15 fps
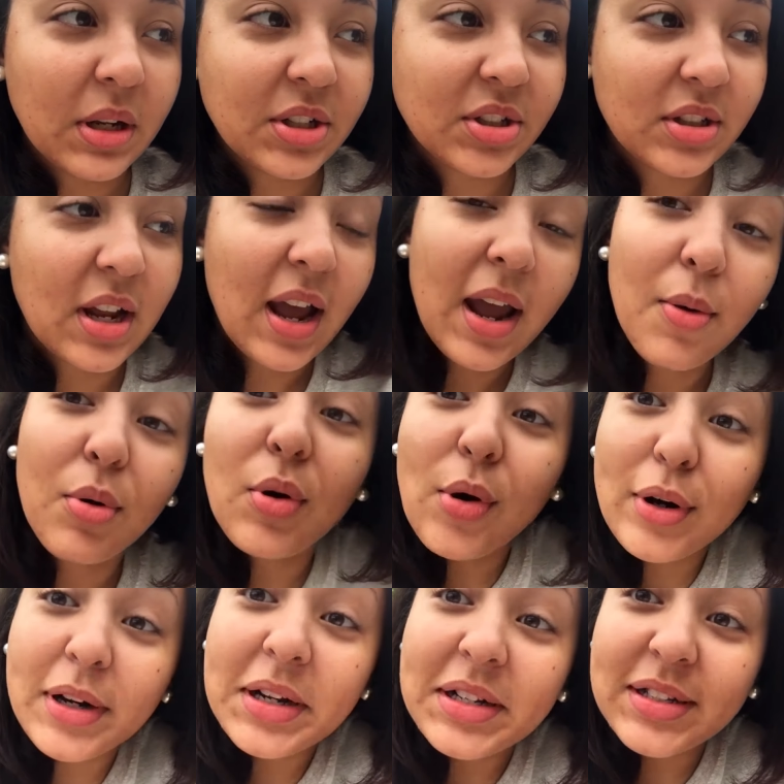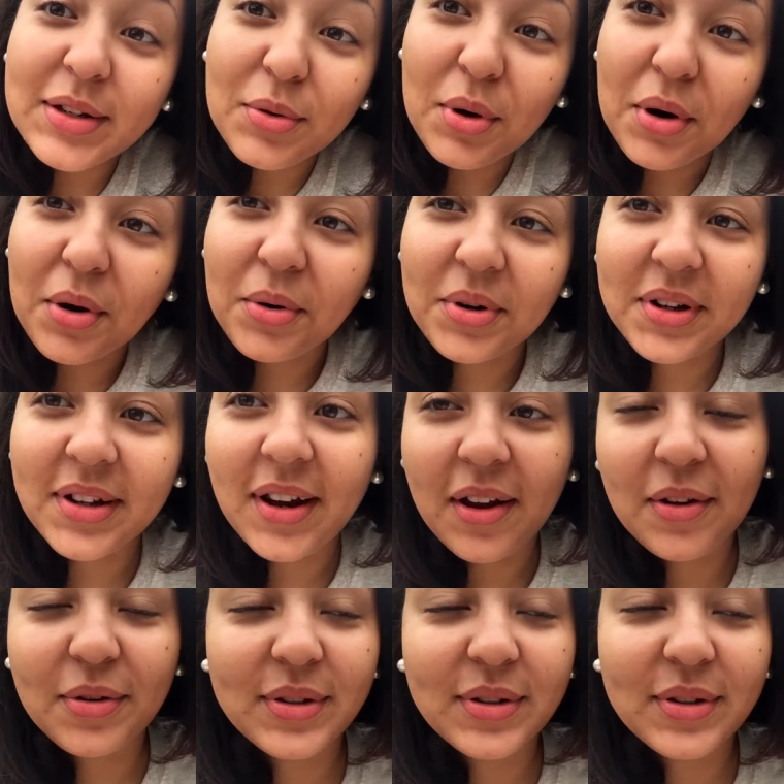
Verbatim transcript: mention, hey, we're going to Disney World, you know.